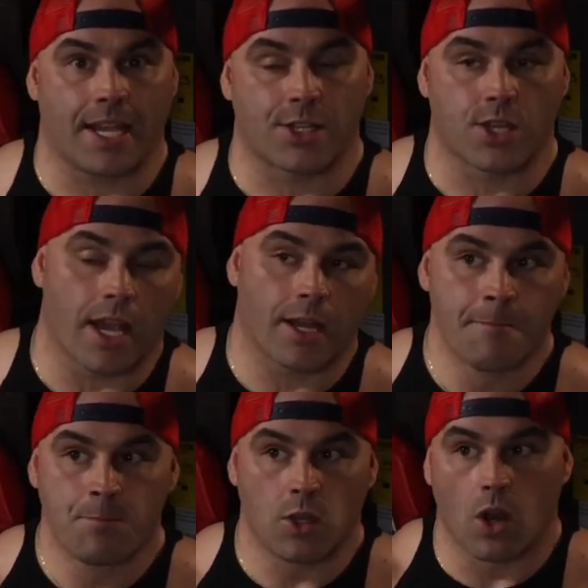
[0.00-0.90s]
It's like,
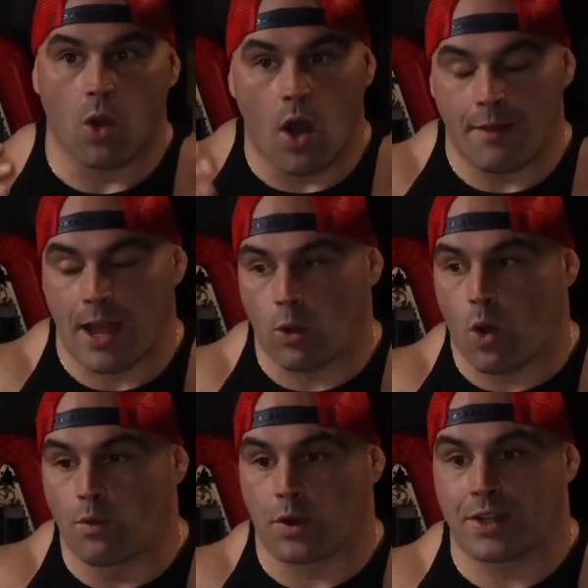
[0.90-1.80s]
you know,
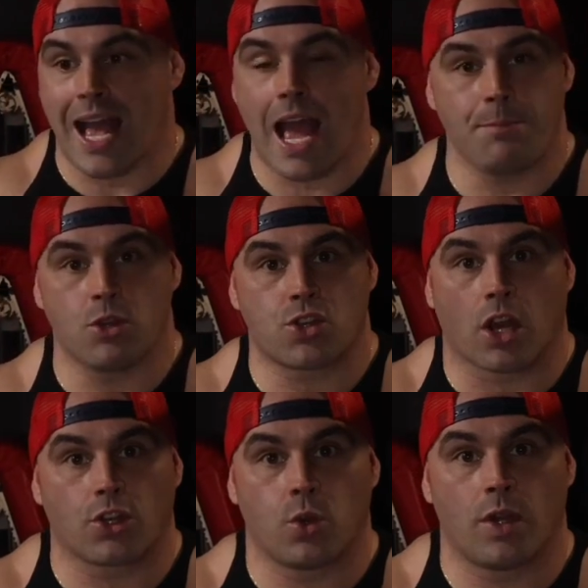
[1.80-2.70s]
over time you
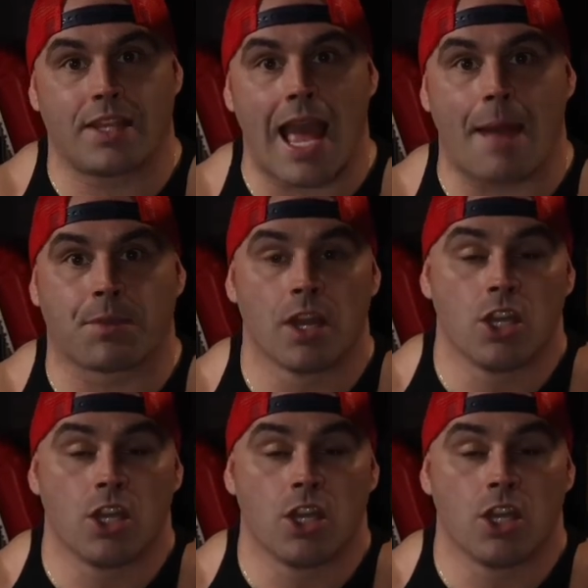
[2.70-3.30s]
start to adapt.